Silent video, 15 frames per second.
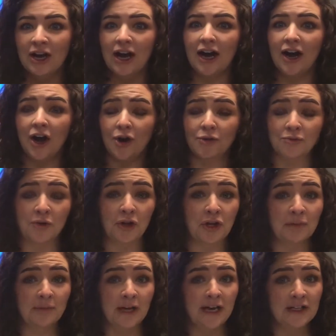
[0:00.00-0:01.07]
uh,
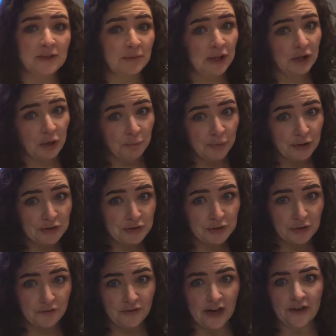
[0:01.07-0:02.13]
rollerblades, my new personal
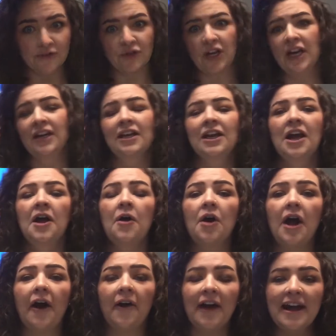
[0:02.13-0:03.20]
favorite,
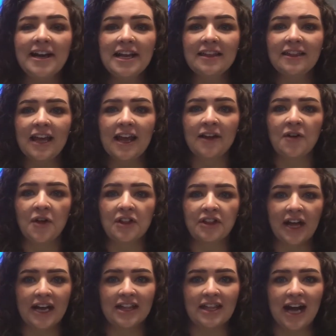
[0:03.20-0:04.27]
or anything
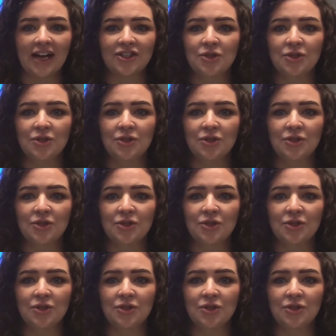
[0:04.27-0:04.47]
like that.